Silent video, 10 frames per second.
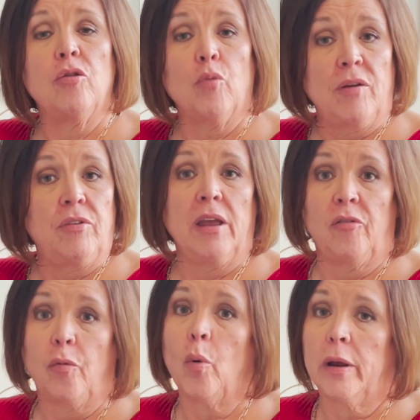thrifting
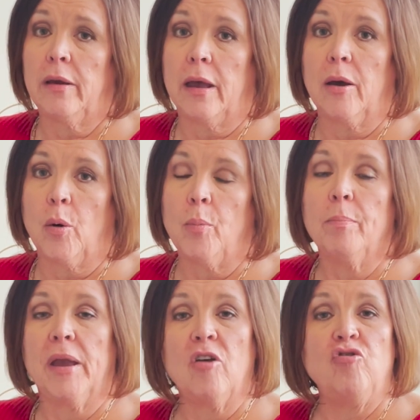is the way to go
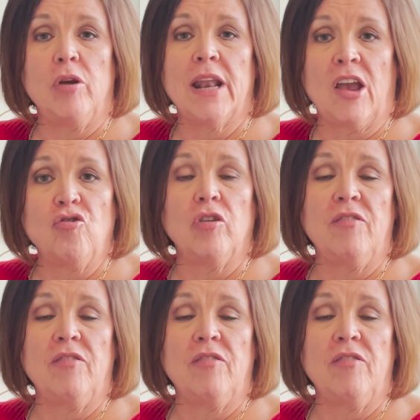because you can actually